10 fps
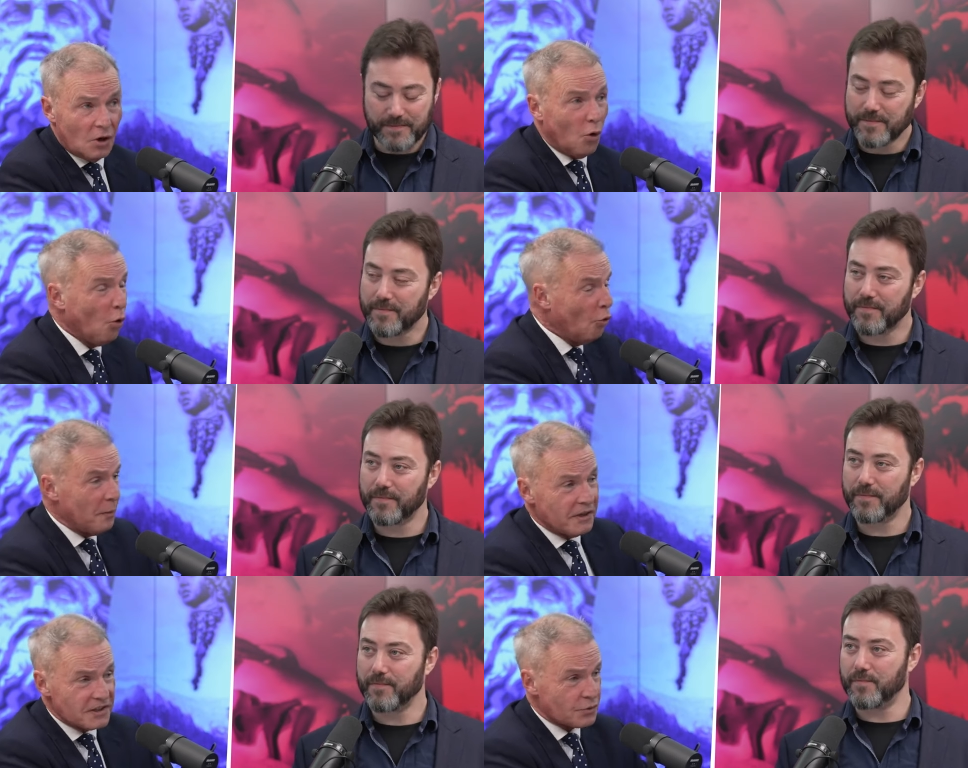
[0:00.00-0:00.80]
Speaker 1: all
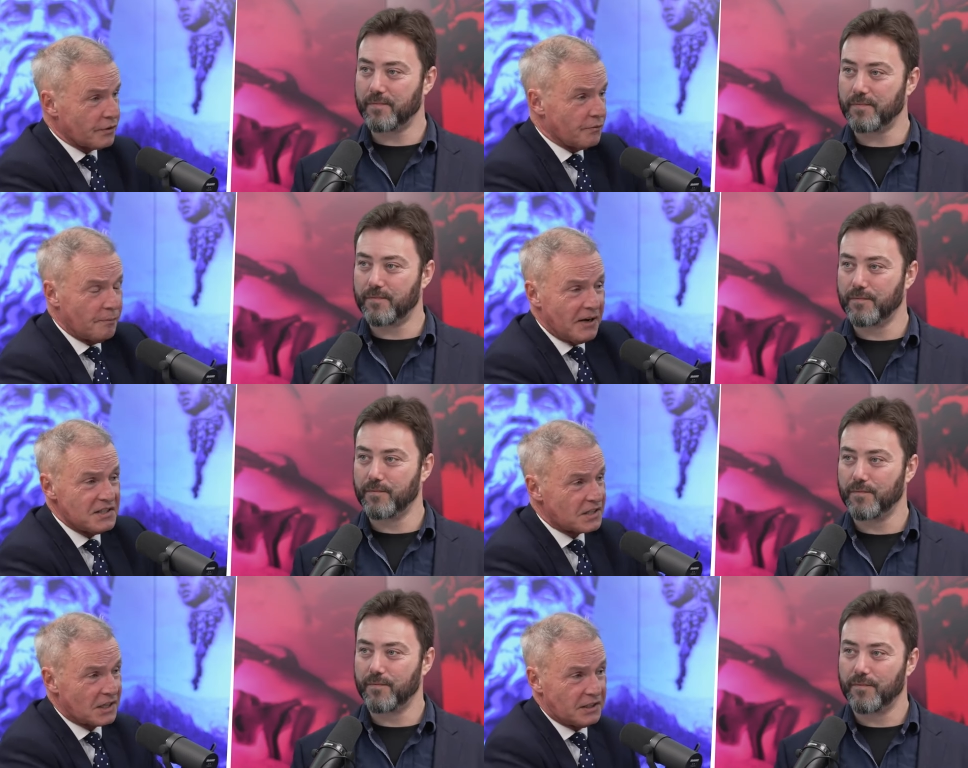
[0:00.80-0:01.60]
being sort of
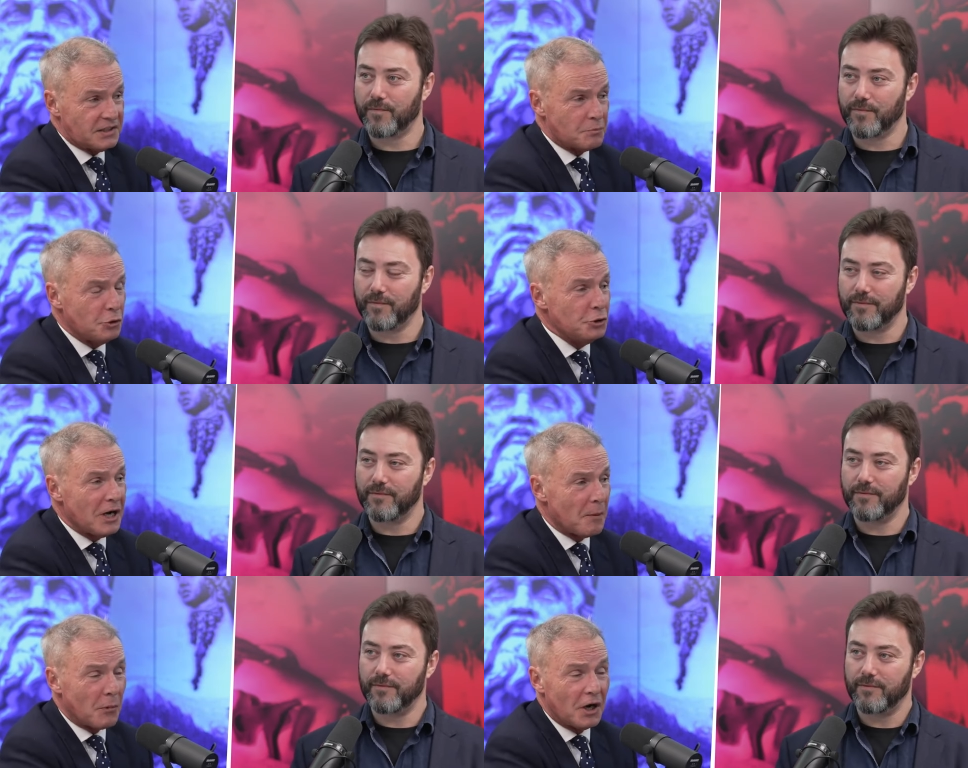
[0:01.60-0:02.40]
basically spewed
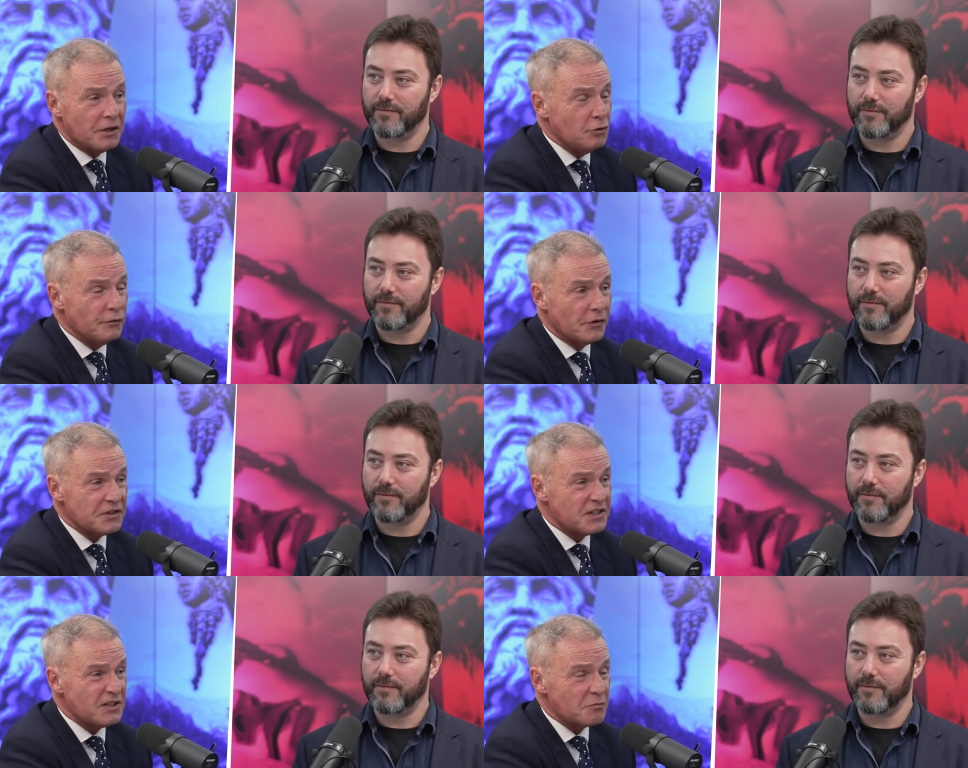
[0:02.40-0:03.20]
out by
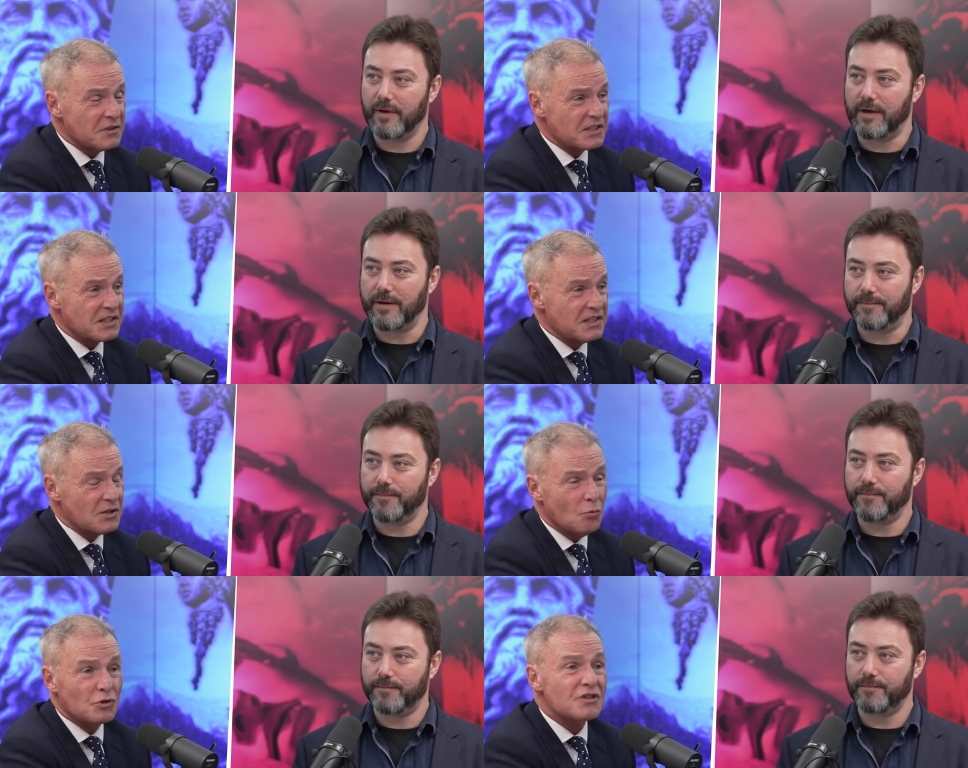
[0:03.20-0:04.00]
universities from the
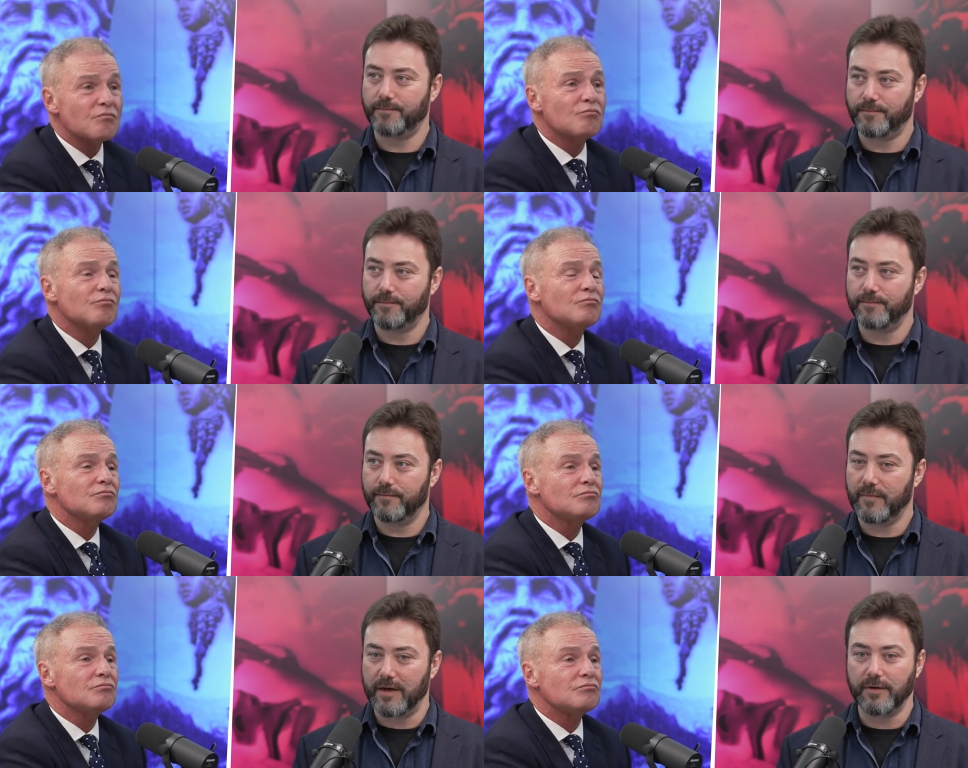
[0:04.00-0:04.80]
sixties onwards.
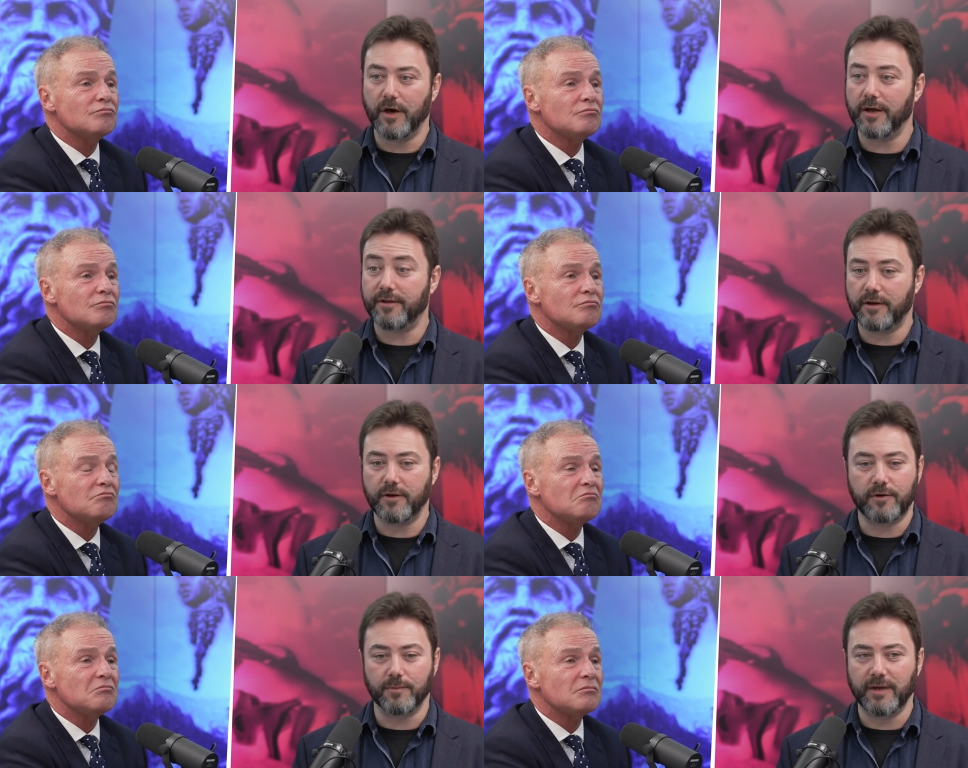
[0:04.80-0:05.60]
Speaker 2: Yeah, no, I think
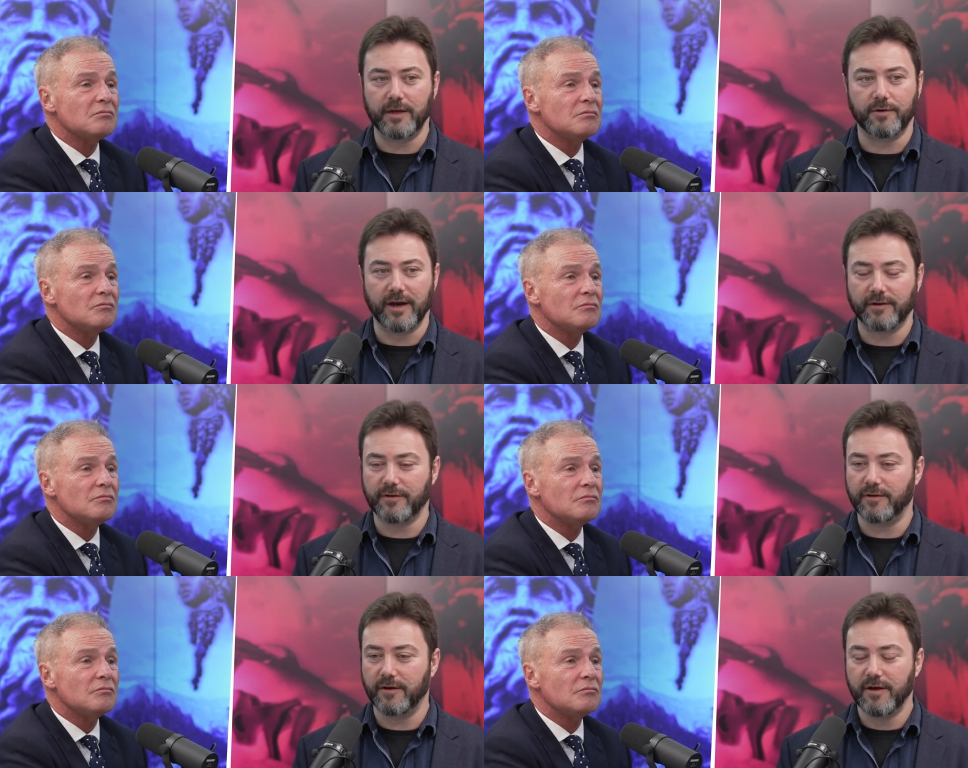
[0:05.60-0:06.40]
you're completely correct,
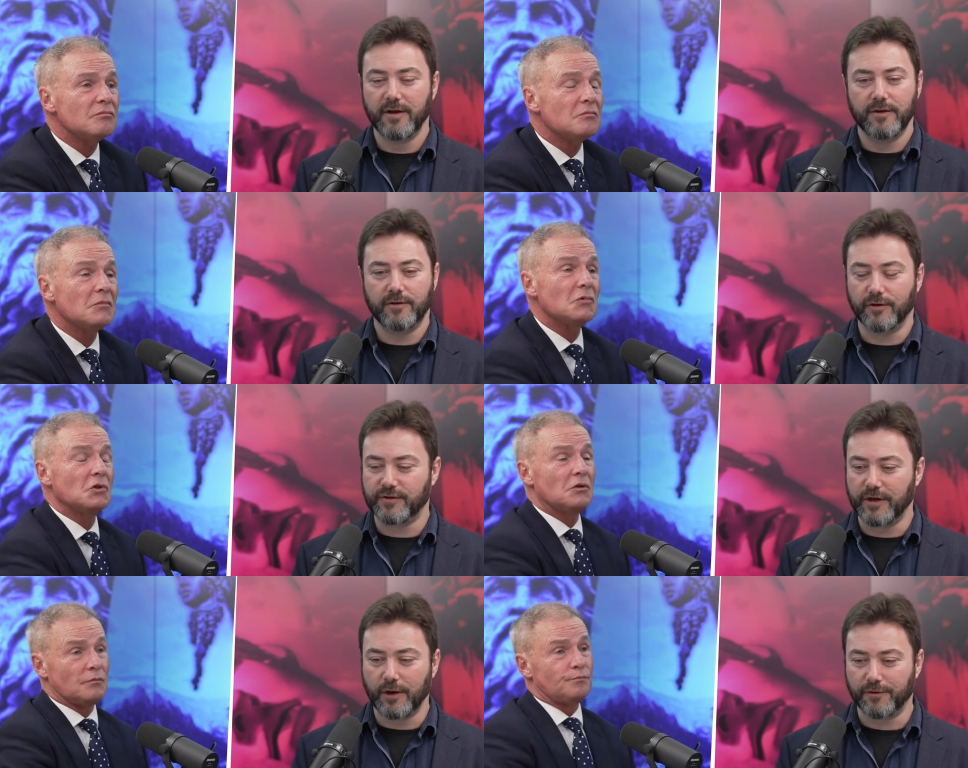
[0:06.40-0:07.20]
and not
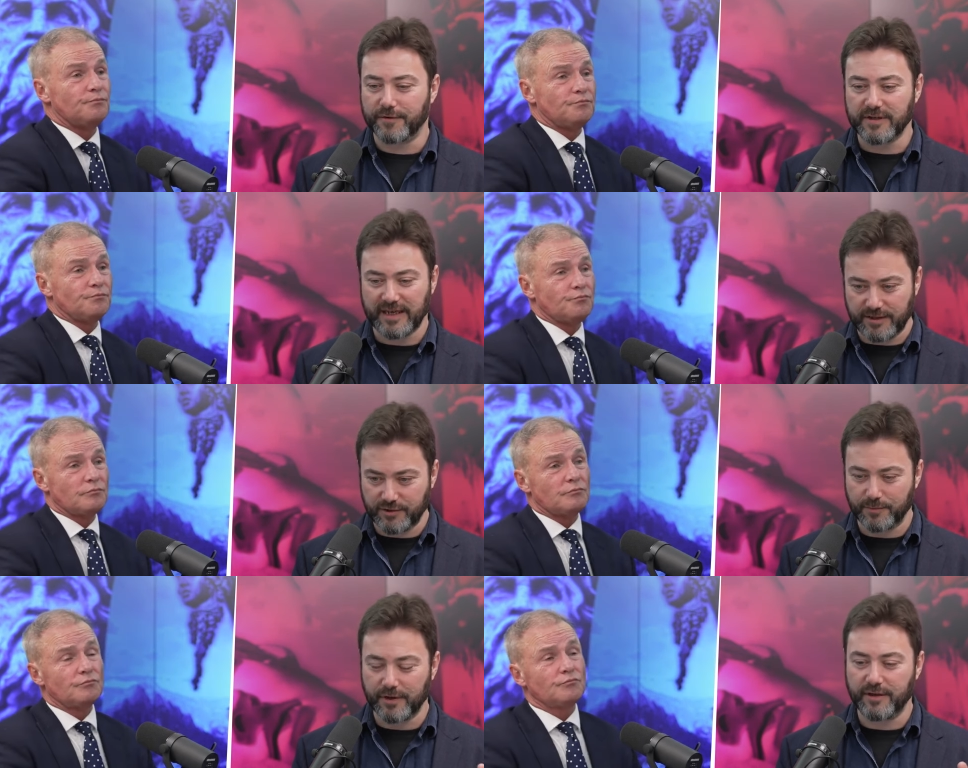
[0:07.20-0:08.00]
to go off on a
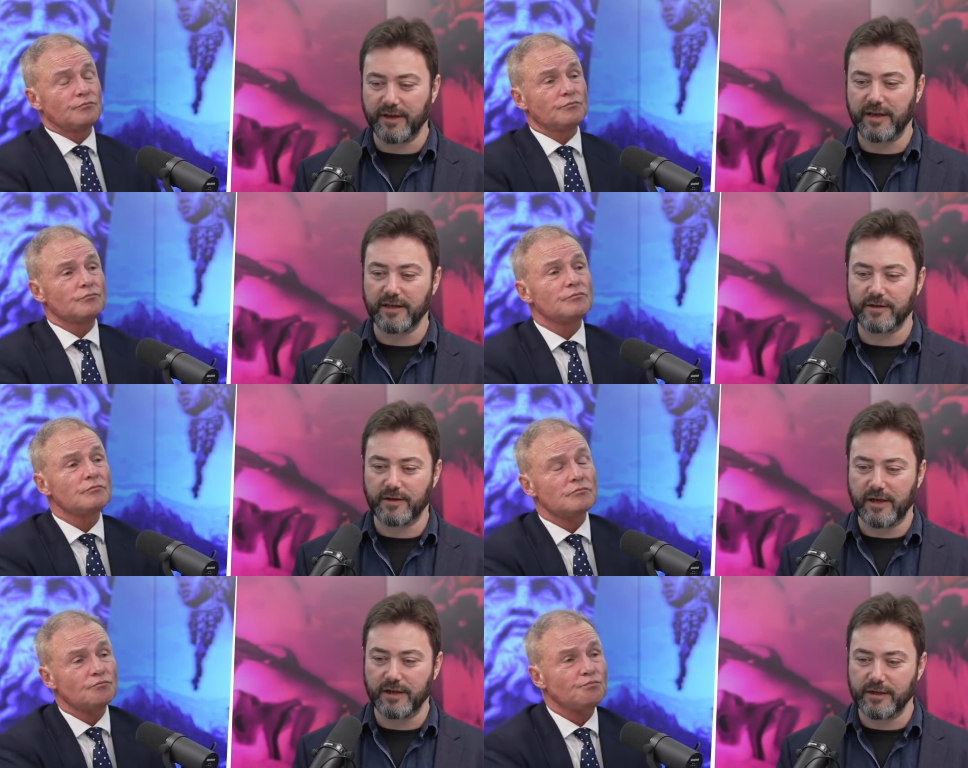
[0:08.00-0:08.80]
tangent, but I think it
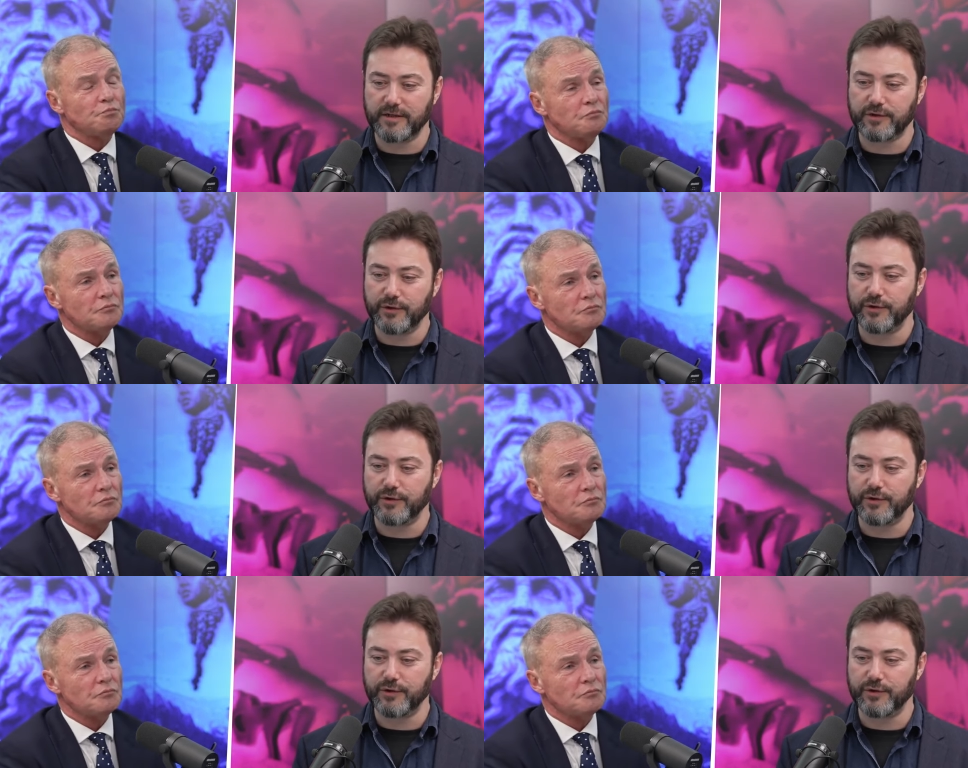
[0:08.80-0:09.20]
it is to